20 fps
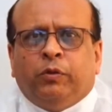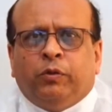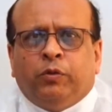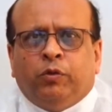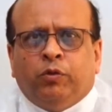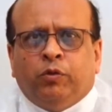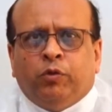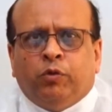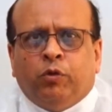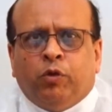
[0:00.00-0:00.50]

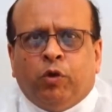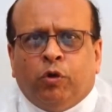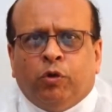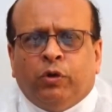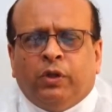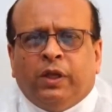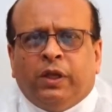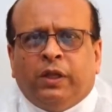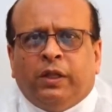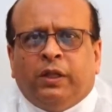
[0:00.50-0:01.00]
you
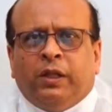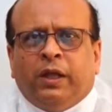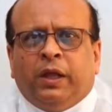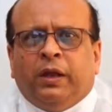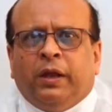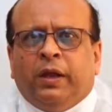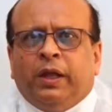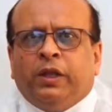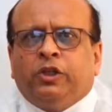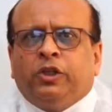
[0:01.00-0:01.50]
know
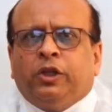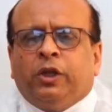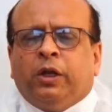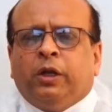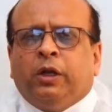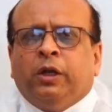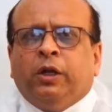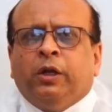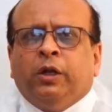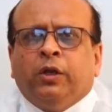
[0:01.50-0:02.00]
their
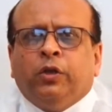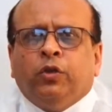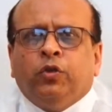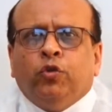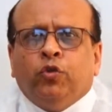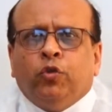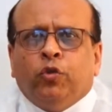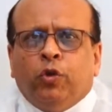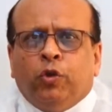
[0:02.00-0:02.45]
nature, you